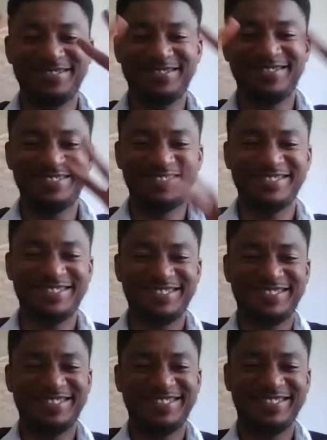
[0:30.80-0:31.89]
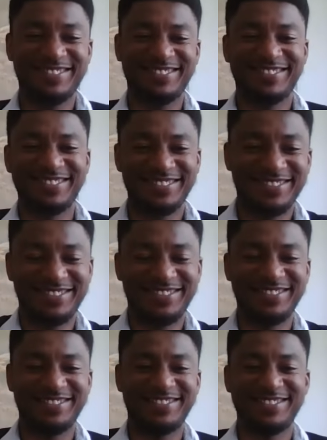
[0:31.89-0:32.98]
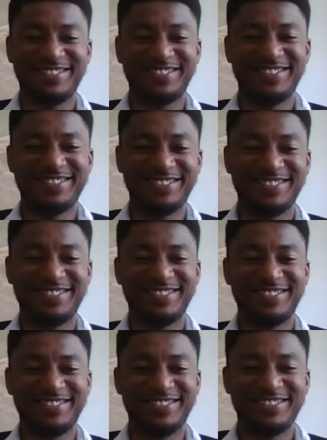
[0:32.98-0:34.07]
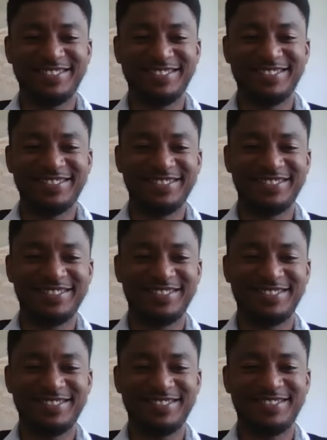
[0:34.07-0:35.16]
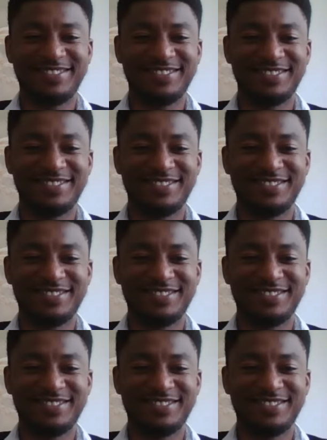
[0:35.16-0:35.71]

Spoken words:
This person isn't speaking.